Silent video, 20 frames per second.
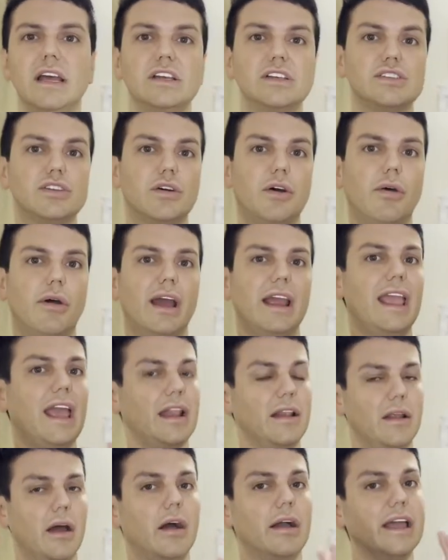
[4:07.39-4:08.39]
So
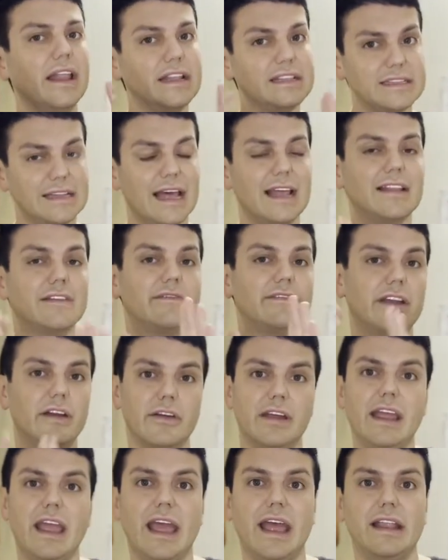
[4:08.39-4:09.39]
again, I'll get into that at the
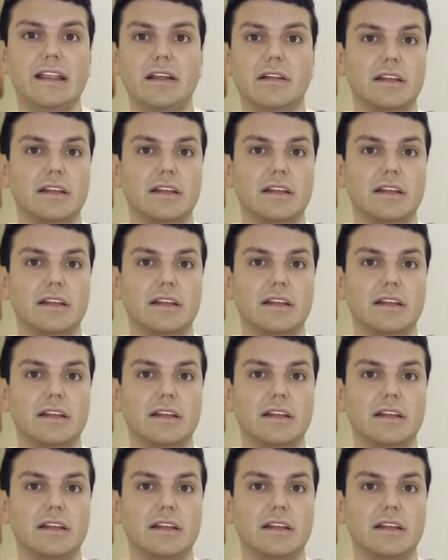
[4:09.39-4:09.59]
very end.